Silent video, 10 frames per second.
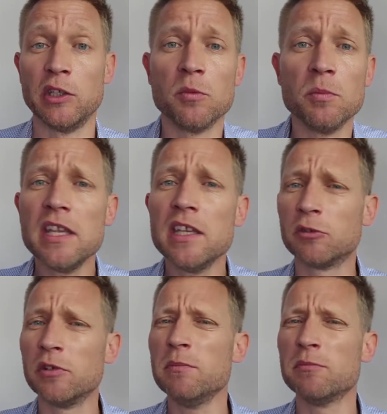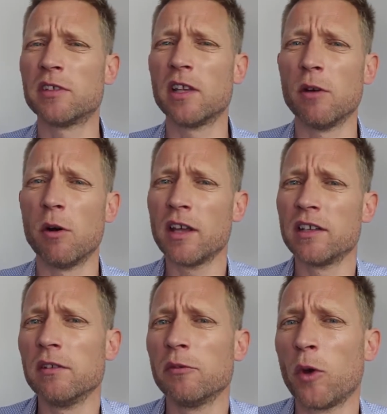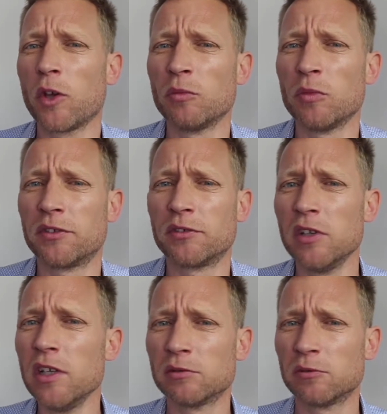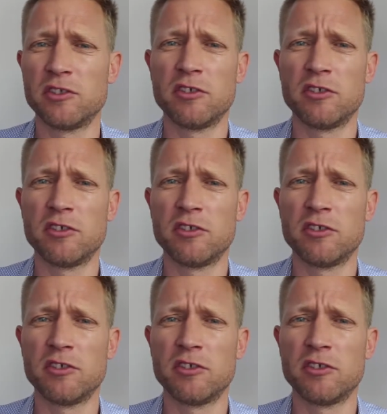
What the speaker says: to me, dreams and the whole idea of working with dreams was